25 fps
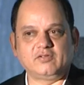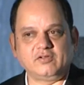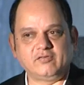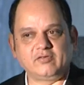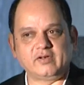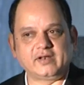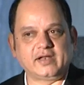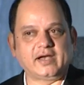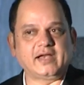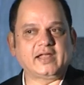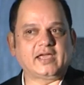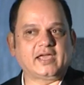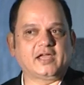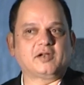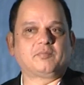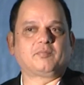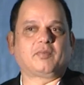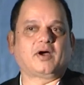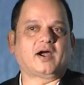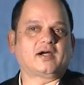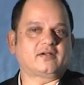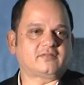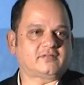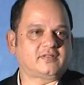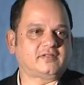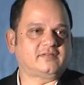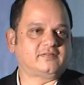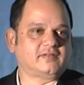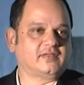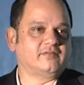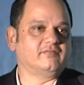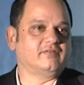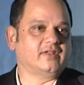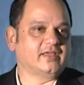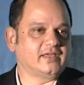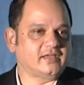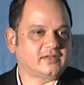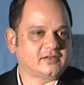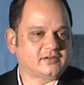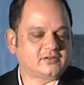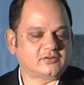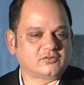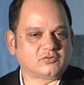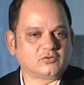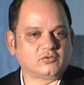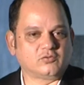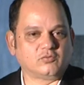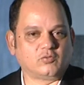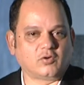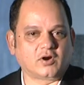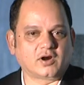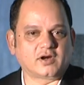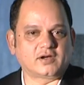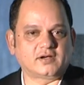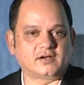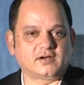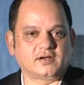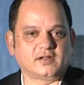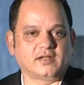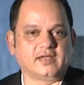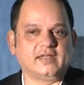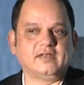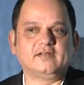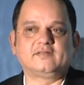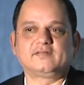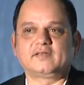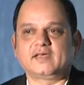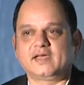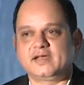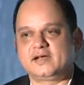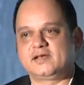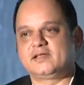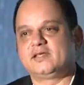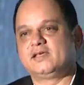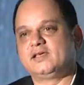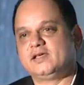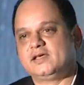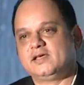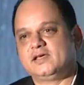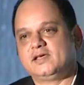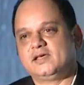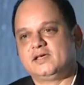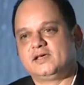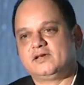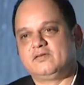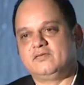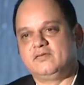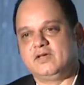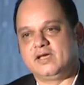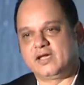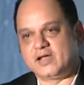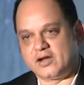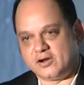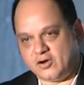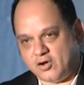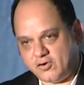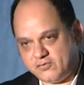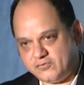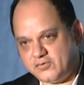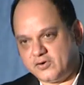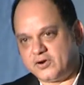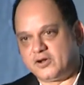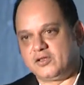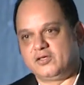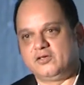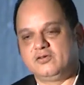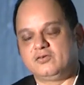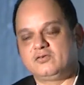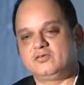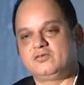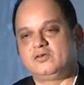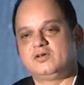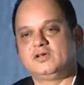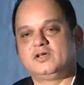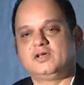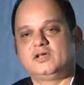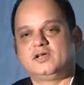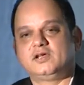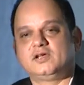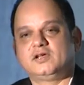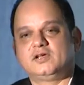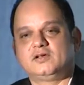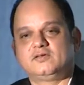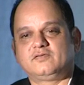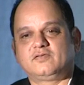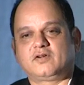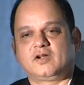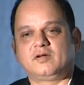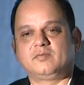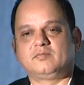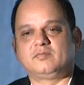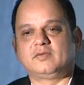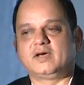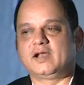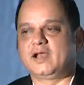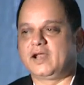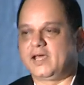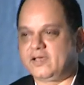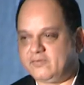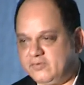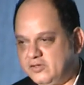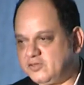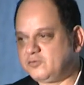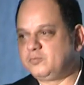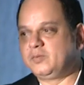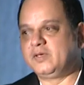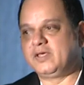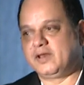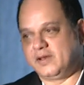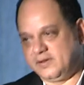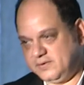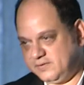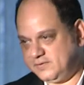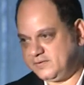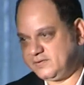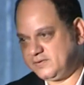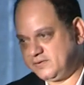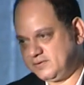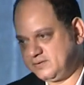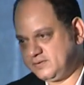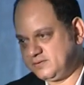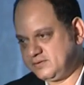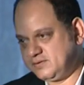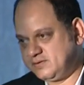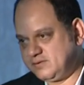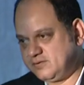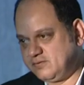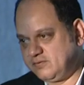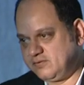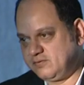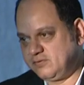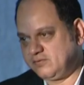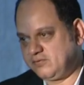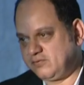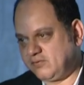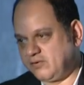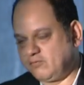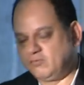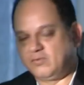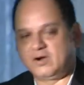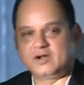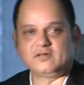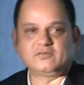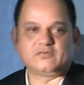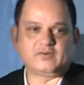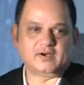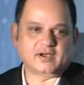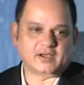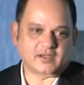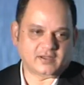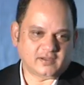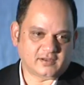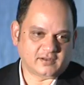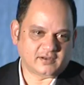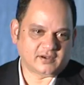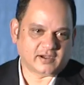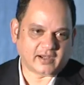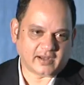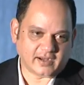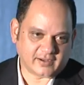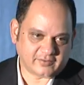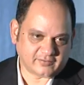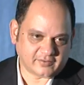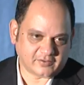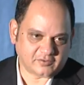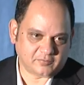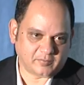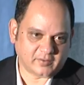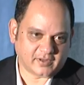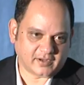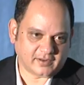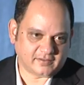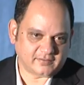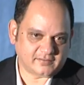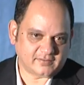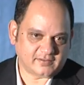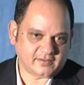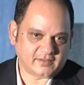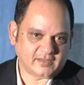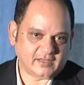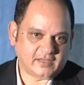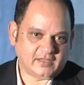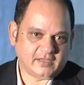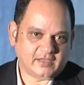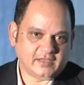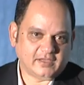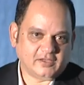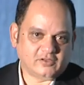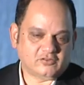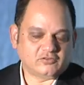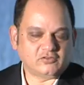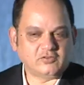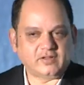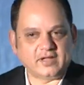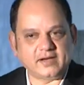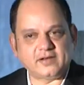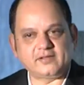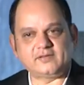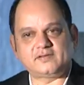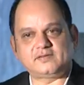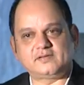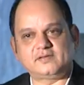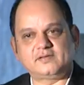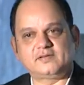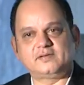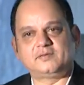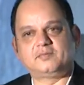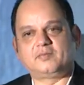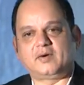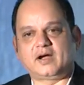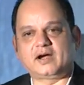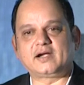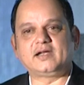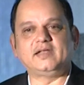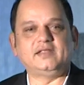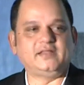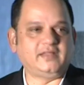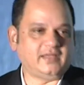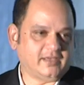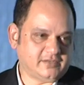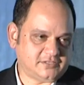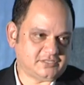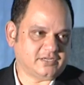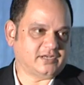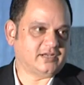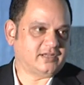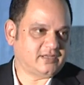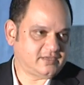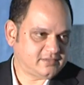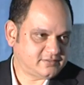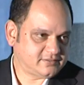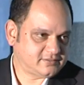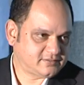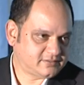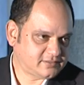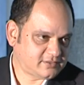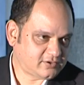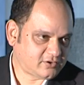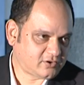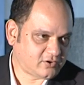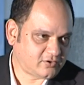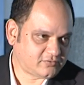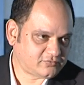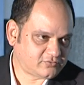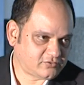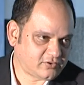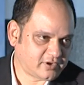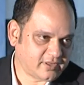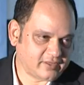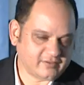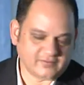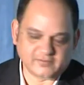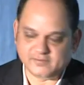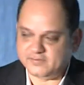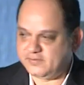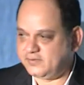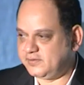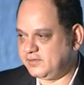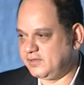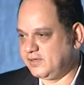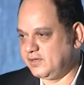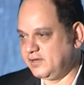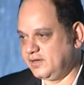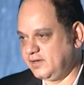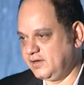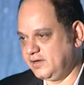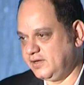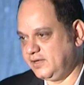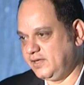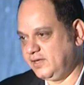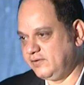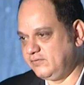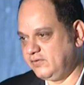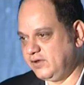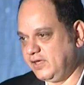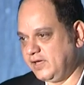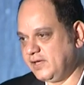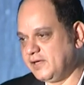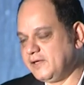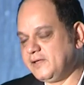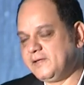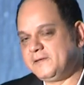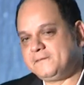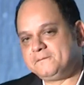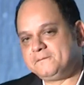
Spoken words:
we will dedicate part of this evening to what insight we can offer to you from a live experience, from one of our clients' experience. So that is partly the agenda of today's evening.